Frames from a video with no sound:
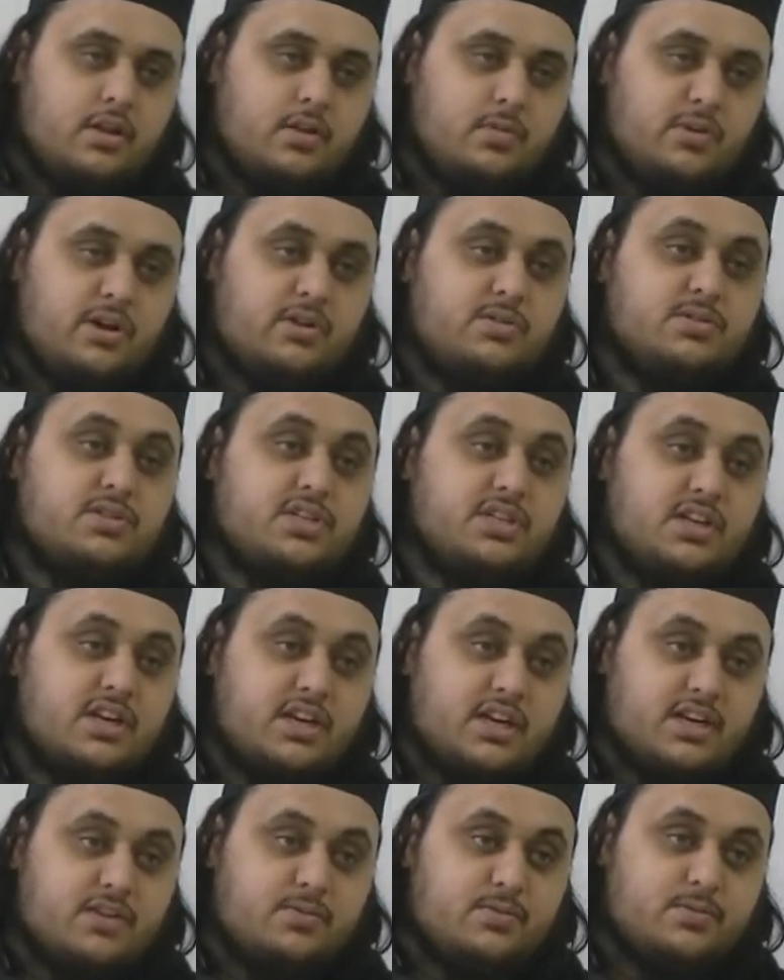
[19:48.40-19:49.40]
where does he
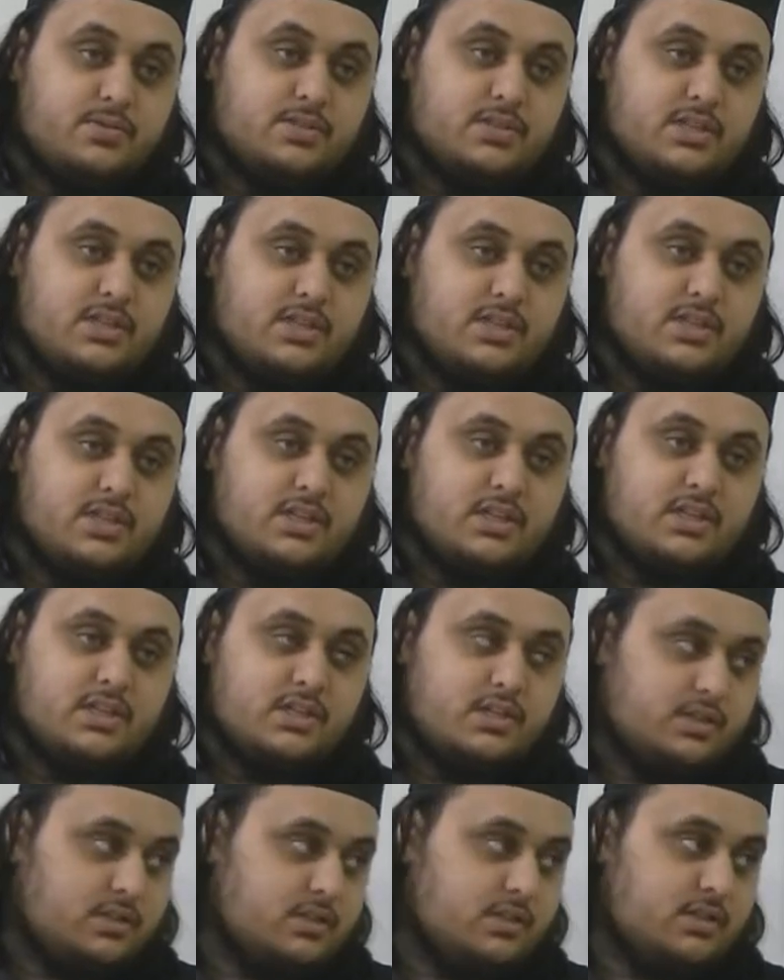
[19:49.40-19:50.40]
direct towards?
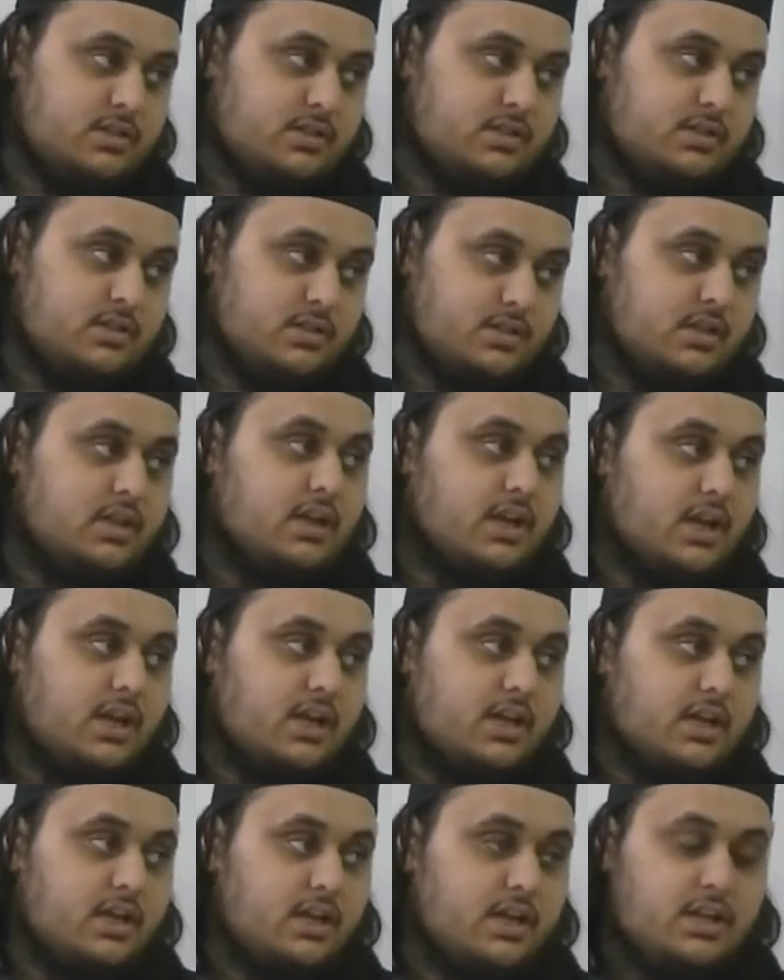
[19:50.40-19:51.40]
Yeah.